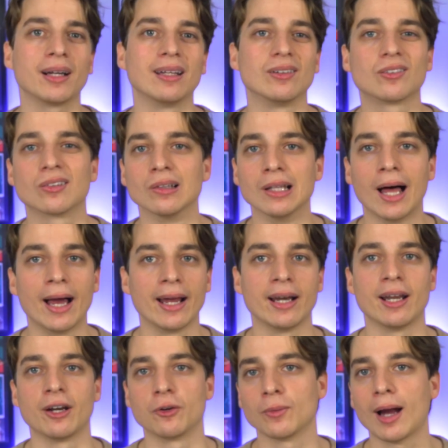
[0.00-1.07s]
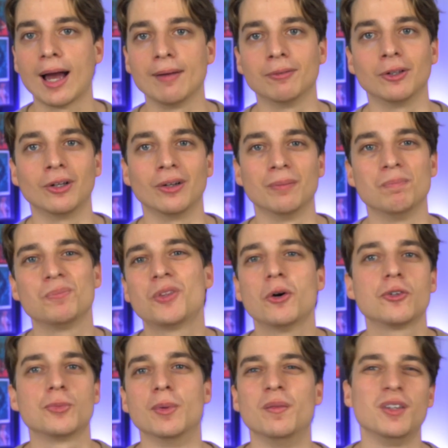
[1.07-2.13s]
against Lion and Arrival, and
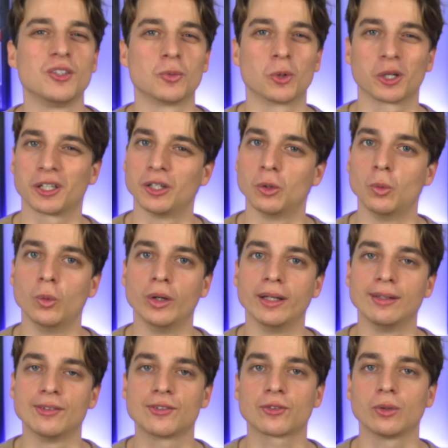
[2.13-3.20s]
those movies weren't going to win